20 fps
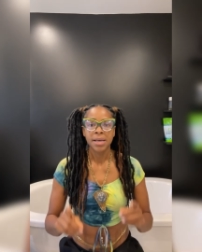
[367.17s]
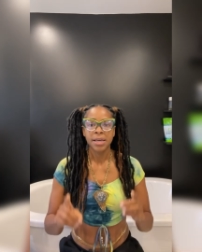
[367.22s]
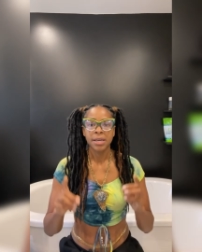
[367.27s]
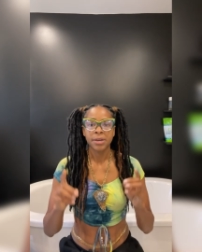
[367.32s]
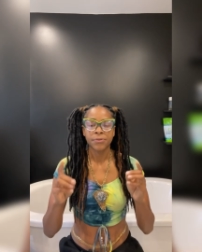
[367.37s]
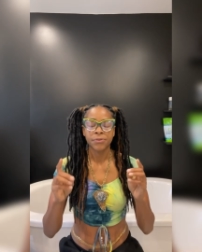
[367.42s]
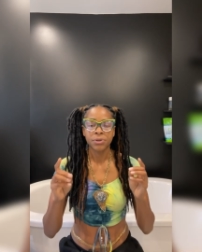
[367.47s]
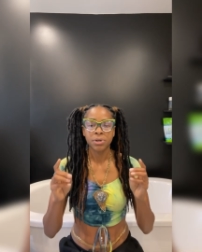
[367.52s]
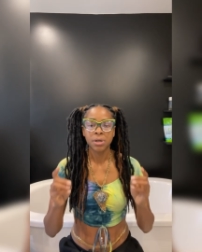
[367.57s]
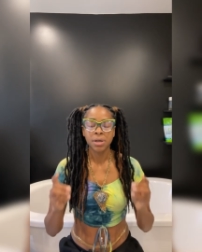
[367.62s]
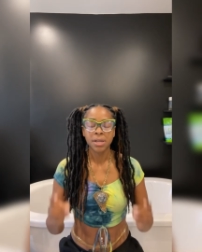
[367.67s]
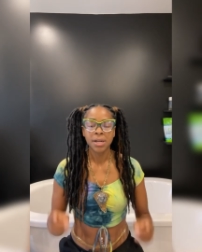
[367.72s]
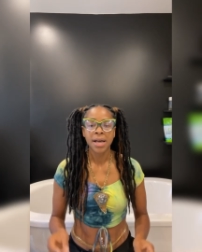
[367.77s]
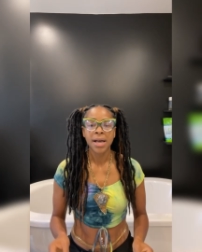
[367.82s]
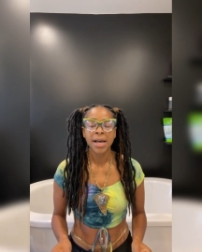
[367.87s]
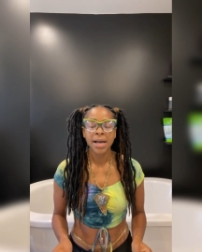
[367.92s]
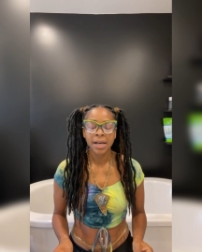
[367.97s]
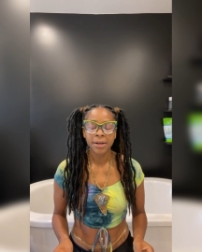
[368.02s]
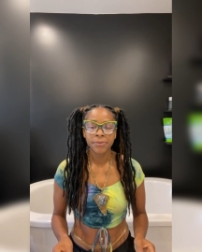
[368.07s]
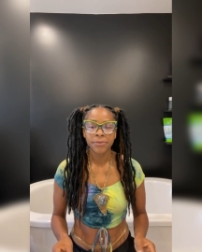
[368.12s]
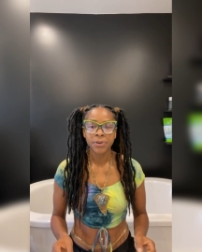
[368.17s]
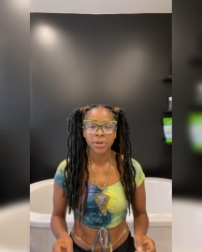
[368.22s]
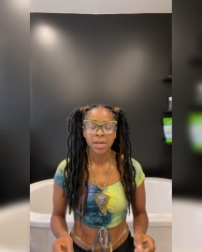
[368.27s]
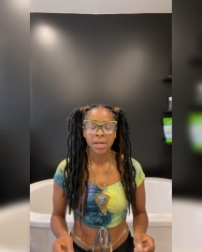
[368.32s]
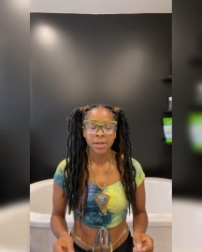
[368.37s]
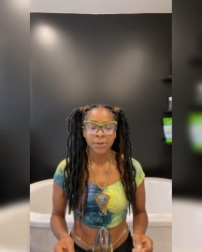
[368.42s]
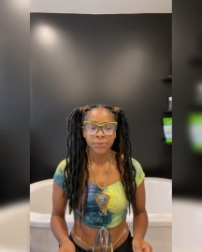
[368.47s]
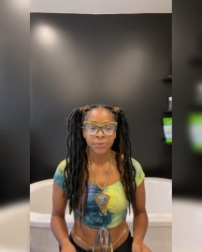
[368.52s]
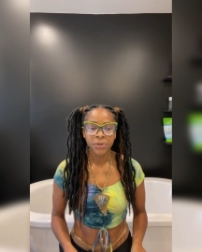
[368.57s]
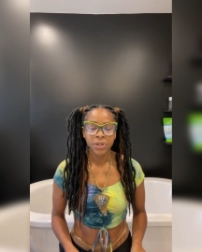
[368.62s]
If you're gonna have
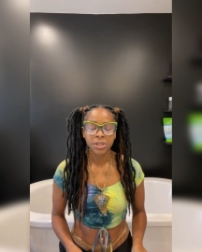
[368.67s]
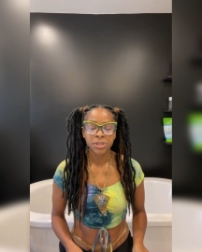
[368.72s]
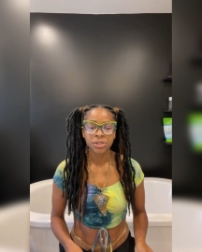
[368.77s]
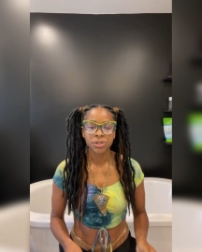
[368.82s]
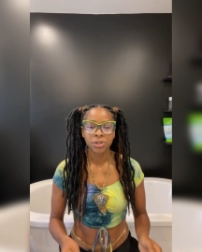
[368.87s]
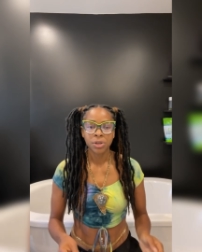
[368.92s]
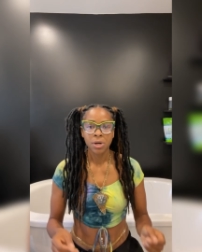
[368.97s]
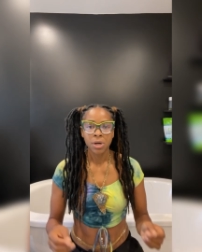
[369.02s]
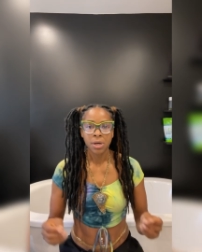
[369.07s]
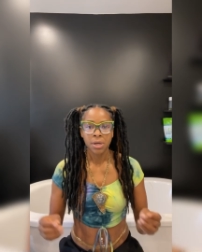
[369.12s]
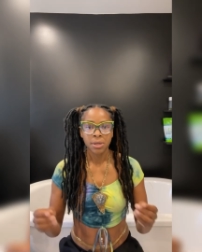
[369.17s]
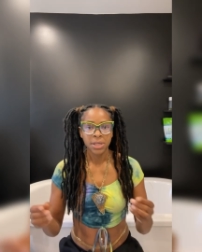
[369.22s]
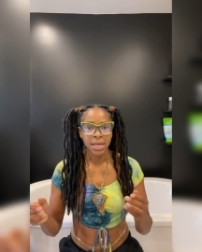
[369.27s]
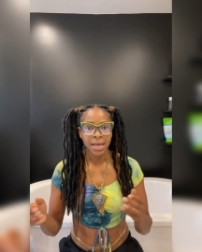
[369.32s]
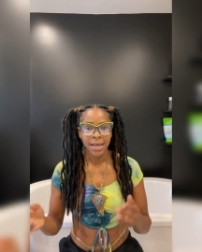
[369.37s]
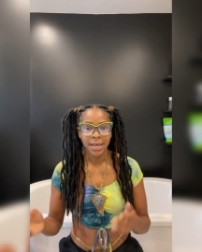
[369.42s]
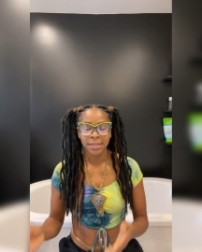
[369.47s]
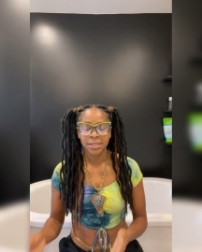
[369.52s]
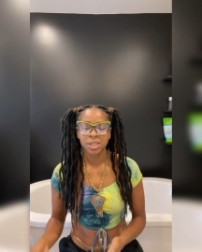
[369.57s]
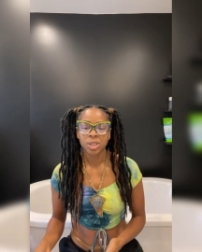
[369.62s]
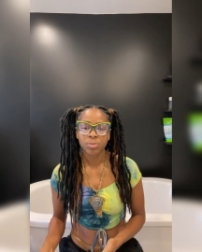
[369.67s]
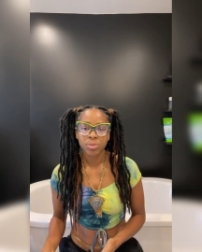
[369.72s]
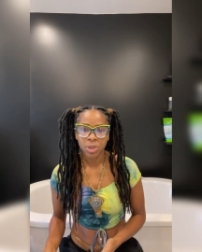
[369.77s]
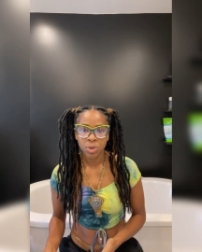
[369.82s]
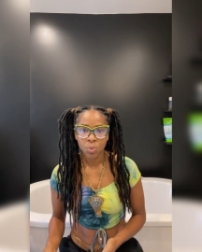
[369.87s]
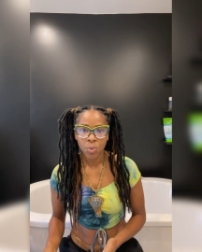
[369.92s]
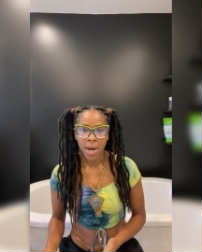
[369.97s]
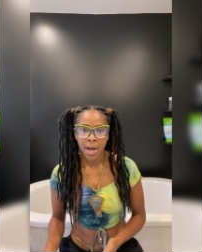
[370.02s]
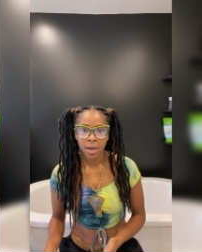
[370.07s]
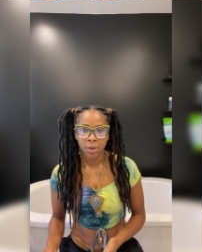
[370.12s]
fish it has to be
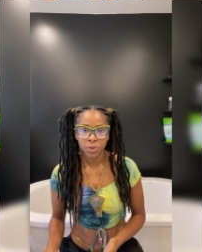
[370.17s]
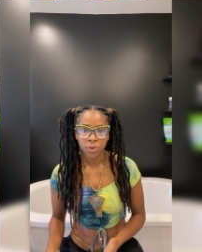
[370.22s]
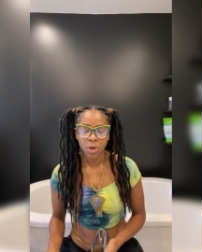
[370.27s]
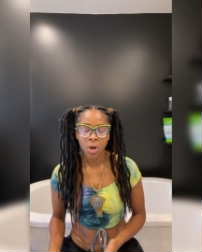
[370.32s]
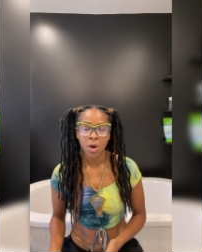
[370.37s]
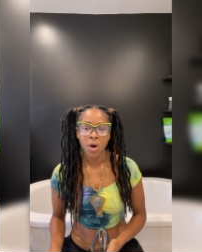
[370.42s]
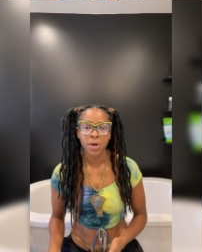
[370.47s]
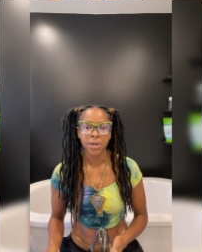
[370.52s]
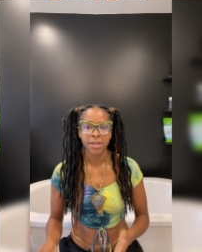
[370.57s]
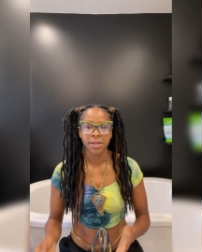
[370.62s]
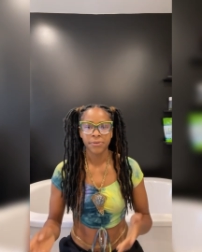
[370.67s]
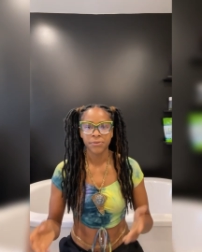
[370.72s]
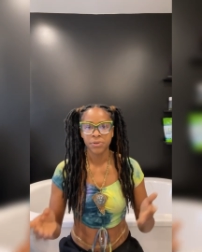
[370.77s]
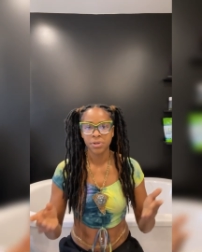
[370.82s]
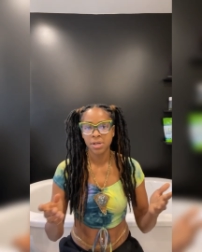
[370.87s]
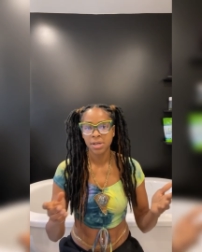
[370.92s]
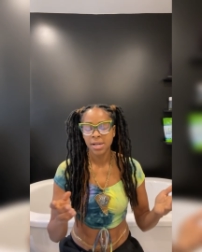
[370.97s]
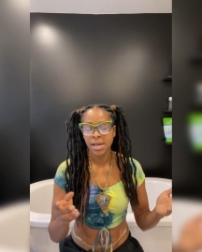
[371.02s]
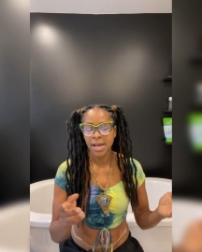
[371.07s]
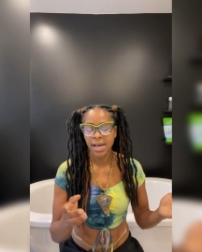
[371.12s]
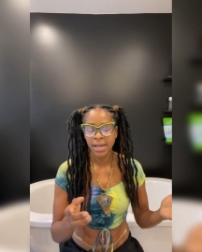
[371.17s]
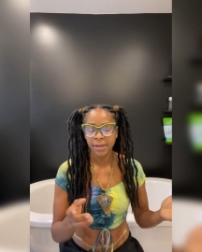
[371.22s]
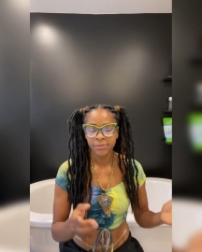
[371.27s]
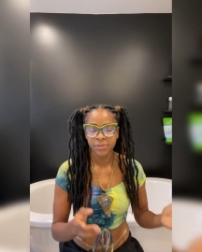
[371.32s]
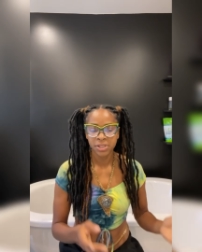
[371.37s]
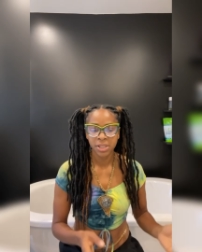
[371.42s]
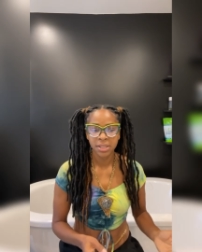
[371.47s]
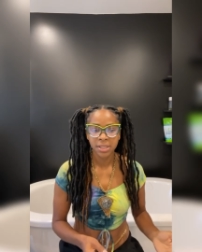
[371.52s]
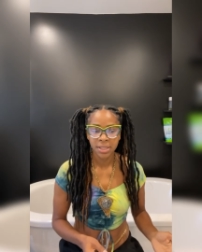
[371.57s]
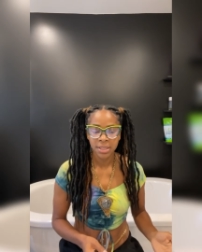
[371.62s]
wild caught. If you're gonna have
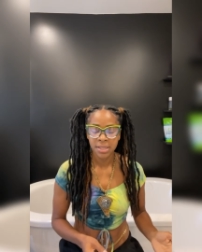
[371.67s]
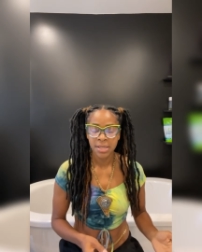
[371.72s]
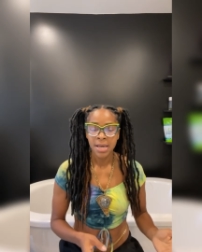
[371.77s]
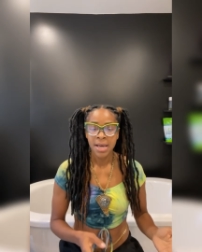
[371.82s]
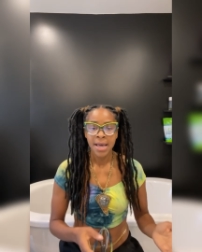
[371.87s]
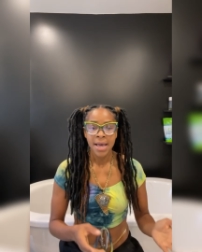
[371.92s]
chicken,